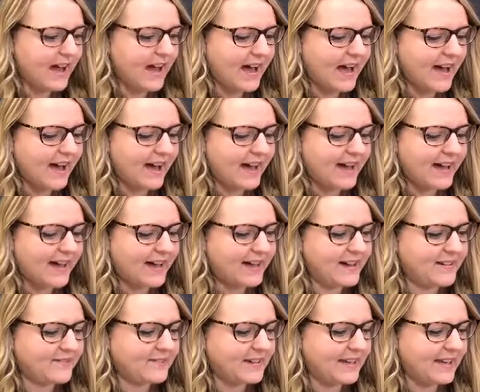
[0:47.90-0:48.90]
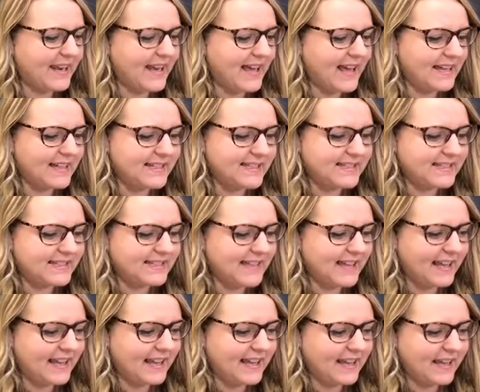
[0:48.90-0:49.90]
Let's
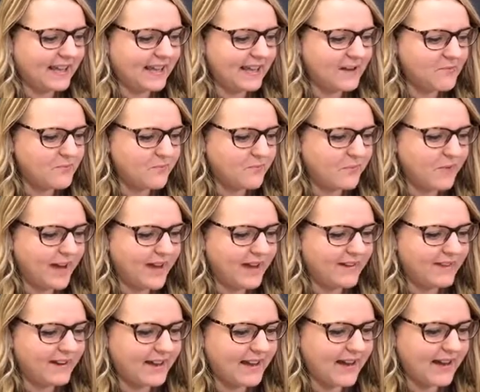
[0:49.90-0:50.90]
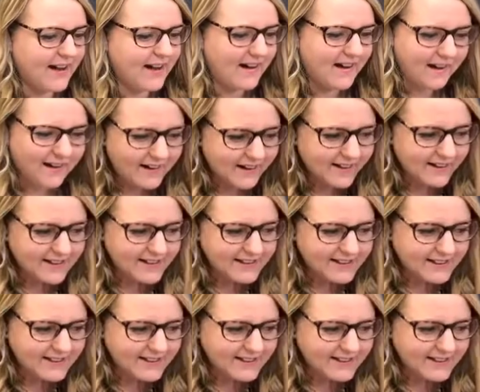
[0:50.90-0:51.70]
see where we are.